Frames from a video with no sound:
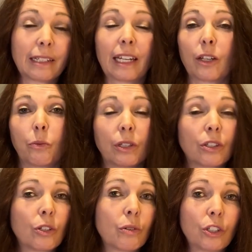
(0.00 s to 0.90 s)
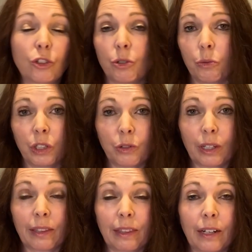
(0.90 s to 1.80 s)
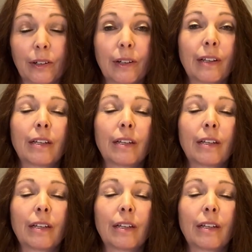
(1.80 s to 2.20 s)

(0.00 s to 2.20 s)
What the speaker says: Take it with you and do it when you get there.